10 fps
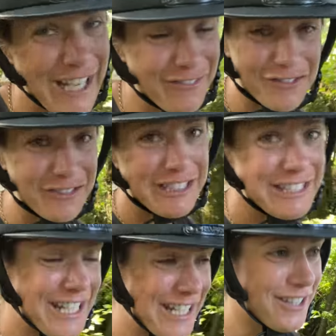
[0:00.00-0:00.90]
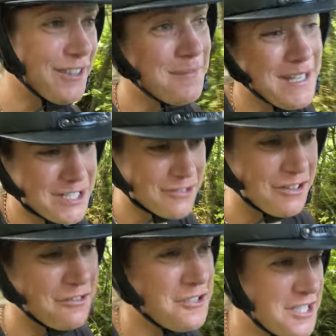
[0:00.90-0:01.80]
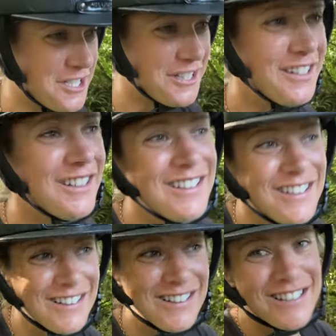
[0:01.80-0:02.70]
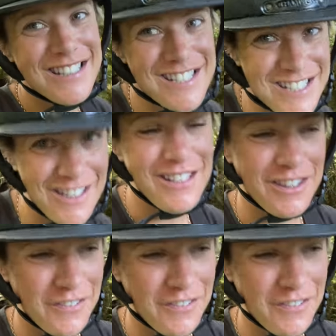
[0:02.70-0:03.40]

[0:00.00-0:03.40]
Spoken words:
haven't really taken the best routes to show you the